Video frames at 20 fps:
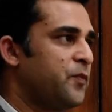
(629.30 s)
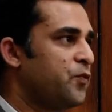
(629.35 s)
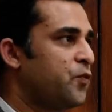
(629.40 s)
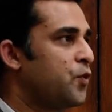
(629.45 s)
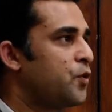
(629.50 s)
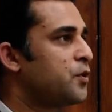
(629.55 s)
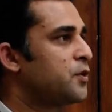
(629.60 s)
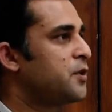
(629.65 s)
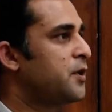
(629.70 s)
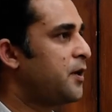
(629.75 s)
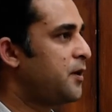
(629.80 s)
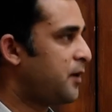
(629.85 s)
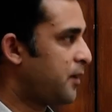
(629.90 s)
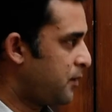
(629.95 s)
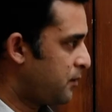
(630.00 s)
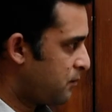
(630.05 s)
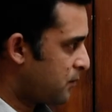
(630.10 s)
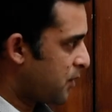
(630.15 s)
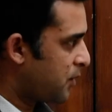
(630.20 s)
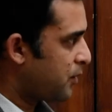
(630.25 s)
War Child,
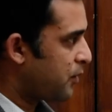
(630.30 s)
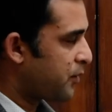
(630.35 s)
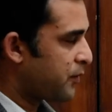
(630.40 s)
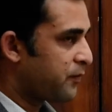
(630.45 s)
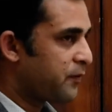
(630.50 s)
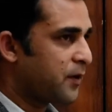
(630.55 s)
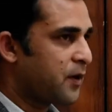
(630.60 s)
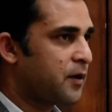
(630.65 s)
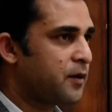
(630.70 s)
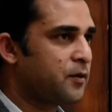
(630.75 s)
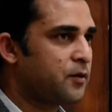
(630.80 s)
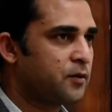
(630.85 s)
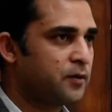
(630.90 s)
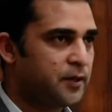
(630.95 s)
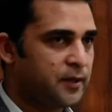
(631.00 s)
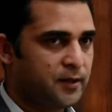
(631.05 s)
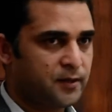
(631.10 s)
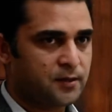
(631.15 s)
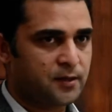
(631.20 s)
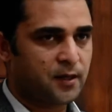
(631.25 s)
and a lot of our
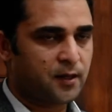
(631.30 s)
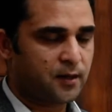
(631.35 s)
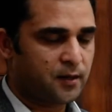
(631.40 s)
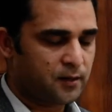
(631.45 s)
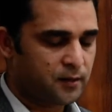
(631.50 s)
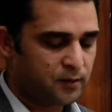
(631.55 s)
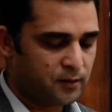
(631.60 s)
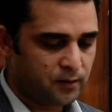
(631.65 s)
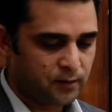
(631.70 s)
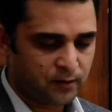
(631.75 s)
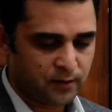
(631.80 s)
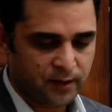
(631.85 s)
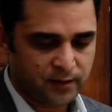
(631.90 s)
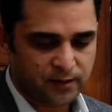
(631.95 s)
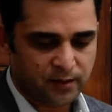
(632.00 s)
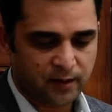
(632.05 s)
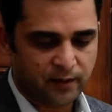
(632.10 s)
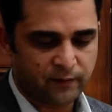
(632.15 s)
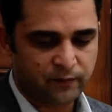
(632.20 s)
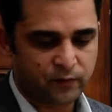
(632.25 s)
colleagues, and you guys
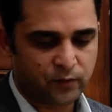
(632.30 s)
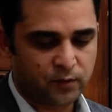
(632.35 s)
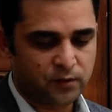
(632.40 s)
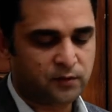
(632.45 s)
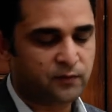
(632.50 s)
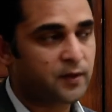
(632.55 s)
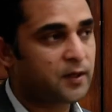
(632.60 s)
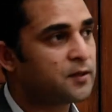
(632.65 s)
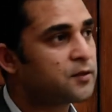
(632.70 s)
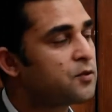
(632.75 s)
have as well.